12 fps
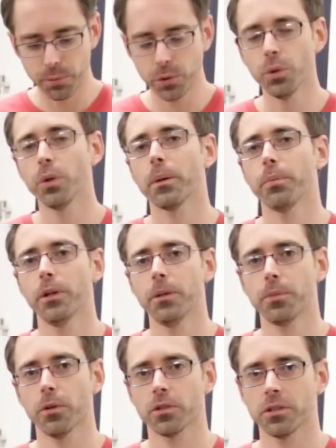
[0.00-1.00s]
Doing a
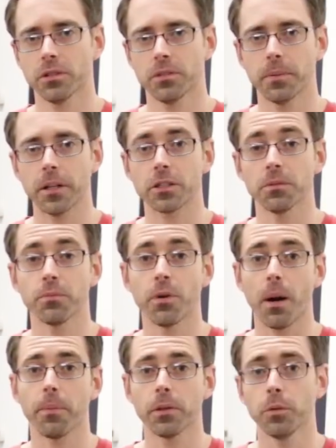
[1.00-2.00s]
pre-purchase inspection
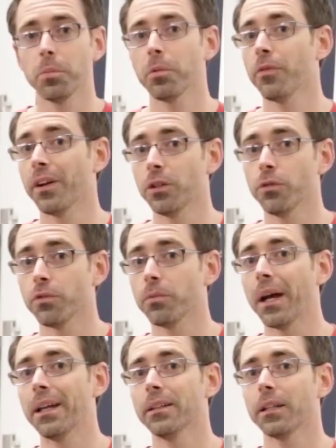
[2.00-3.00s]
properly will prevent you from
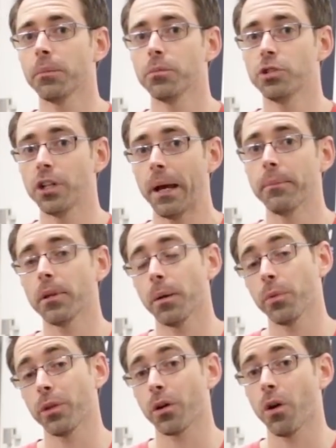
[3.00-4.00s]
ending up jammed
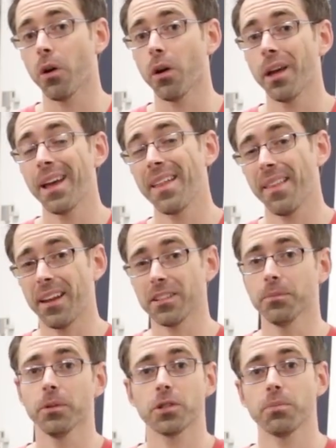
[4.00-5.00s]
up with a car that has
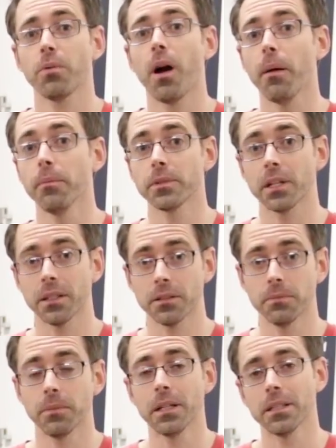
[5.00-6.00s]
a bunch of problems
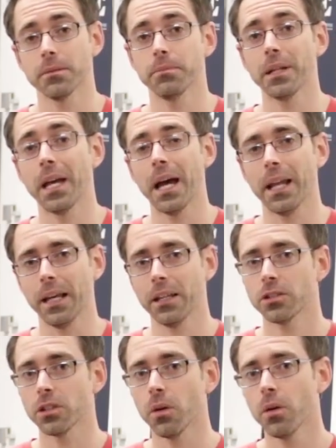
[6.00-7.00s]
and has a big headache.
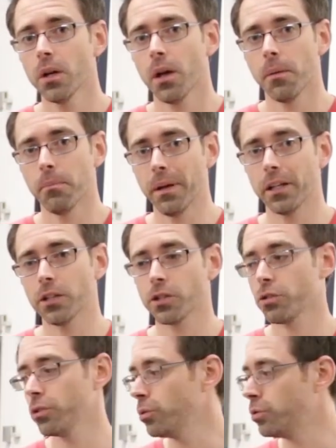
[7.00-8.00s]
So making
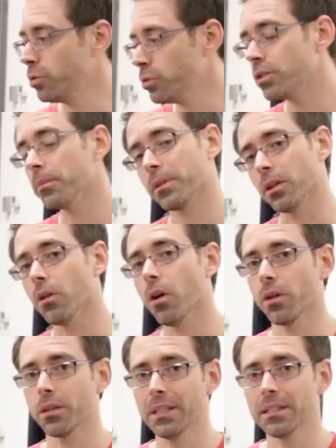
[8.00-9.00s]
sure you do something
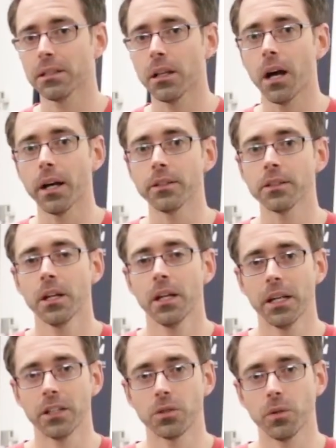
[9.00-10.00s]
along these lines
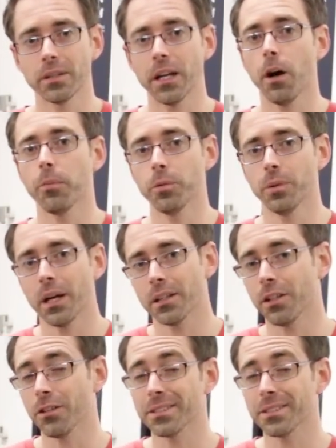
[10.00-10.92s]
is going to help you get there.